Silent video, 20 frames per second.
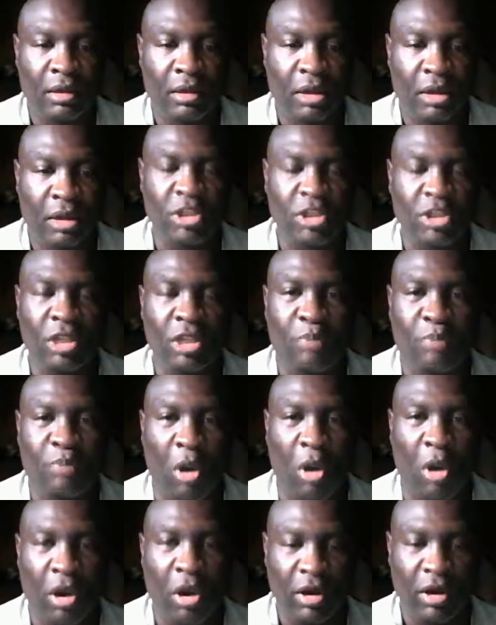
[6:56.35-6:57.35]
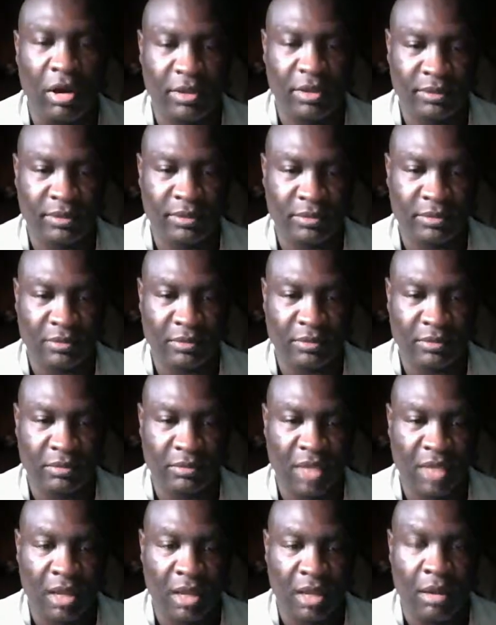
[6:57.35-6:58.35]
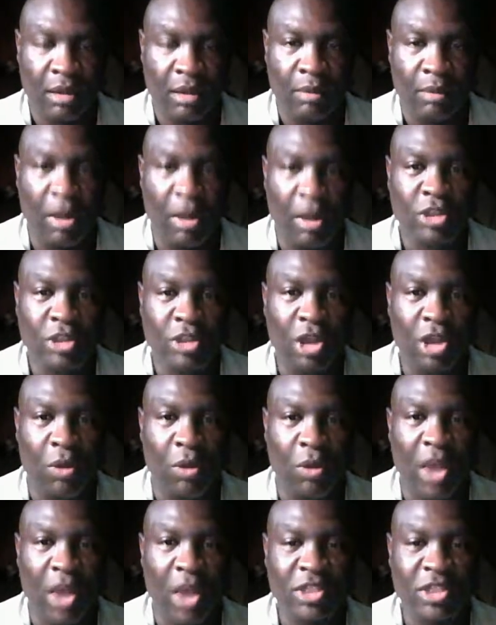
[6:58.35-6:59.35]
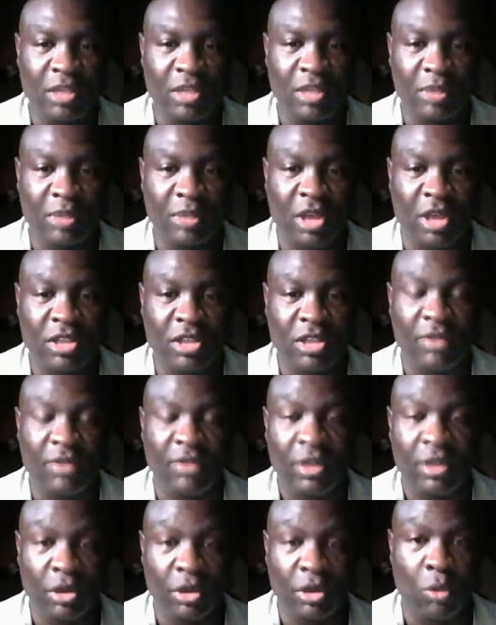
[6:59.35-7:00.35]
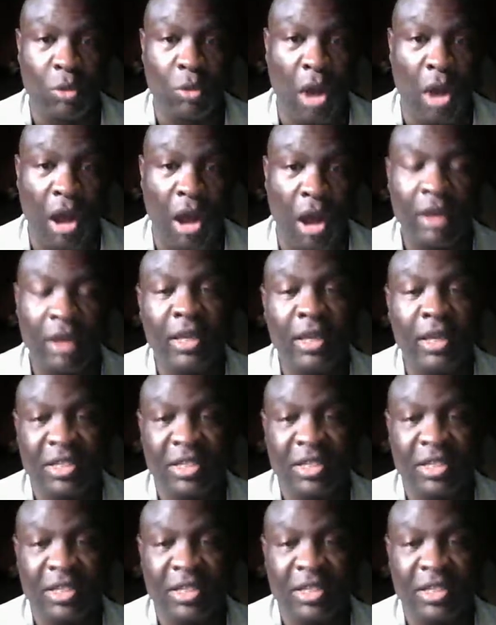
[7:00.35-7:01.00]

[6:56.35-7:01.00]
Because of the poor. March on Washington because of the war.